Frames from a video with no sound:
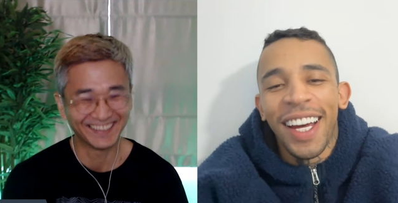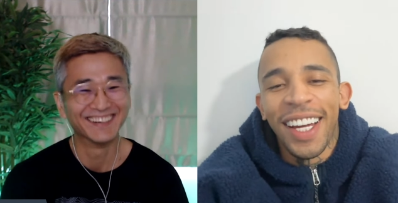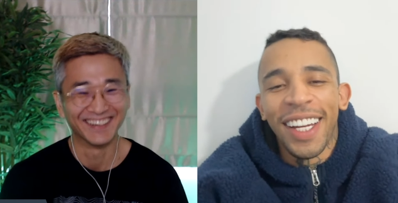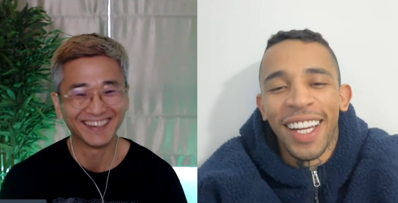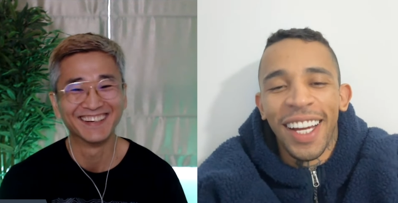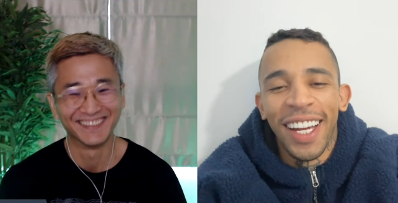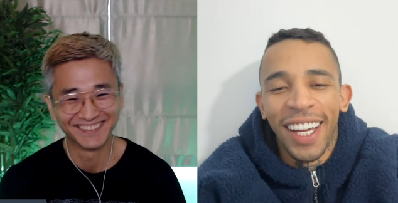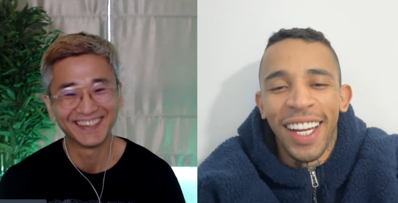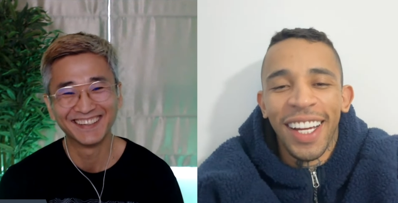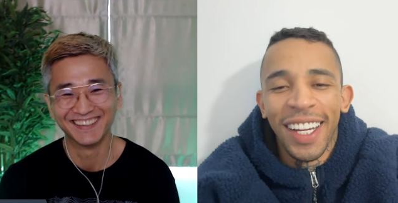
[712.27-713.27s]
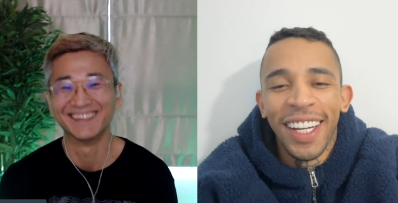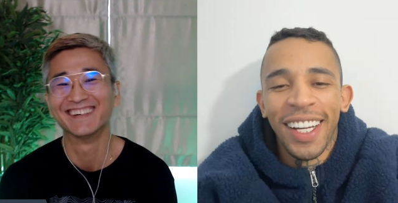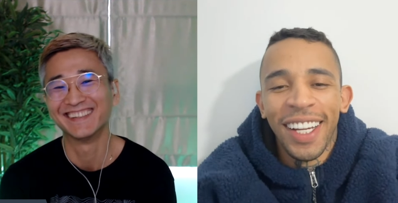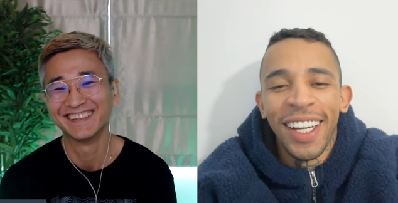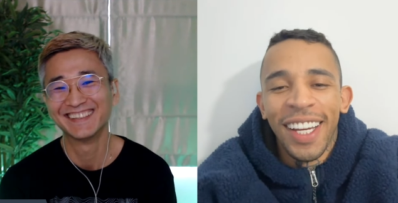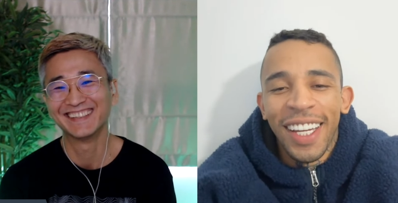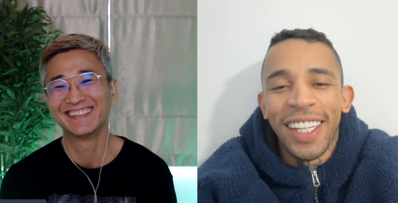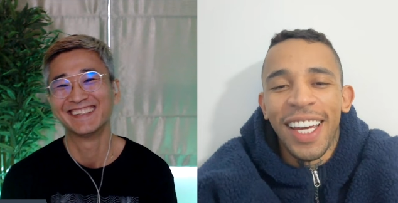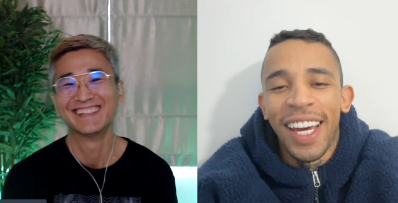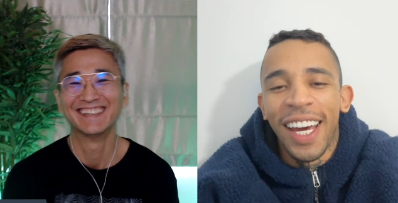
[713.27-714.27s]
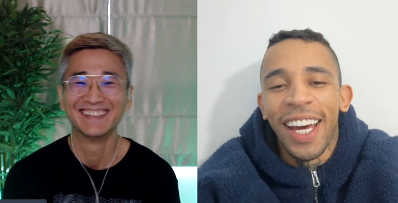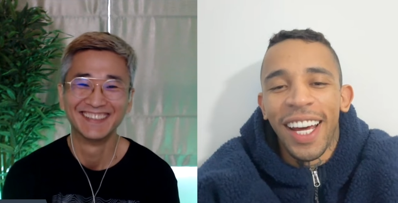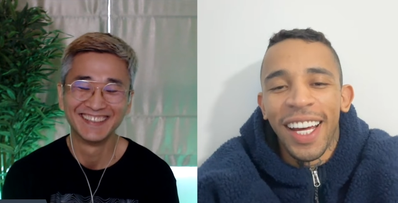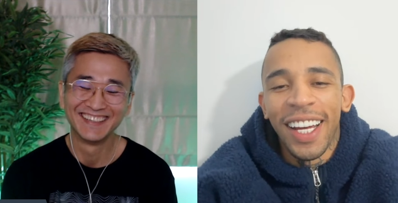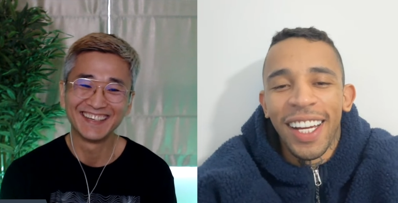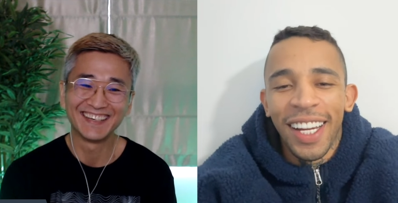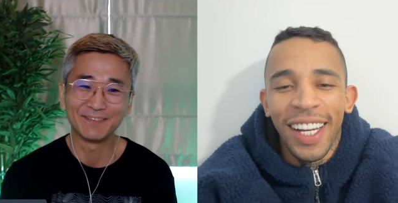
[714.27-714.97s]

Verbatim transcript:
Speaker 1: I know, I know, I know. yeah.